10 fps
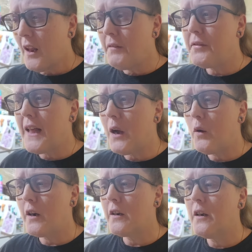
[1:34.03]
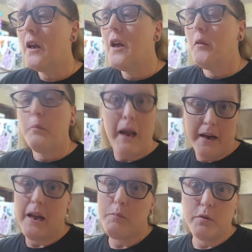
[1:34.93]
flour,
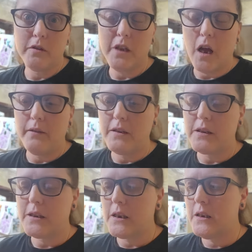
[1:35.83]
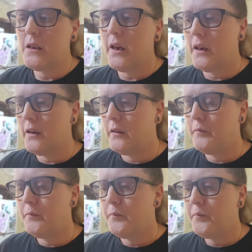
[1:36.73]
pineapples, obviously,
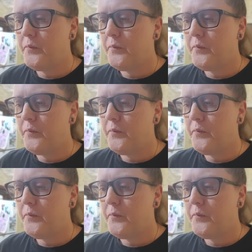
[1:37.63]
um,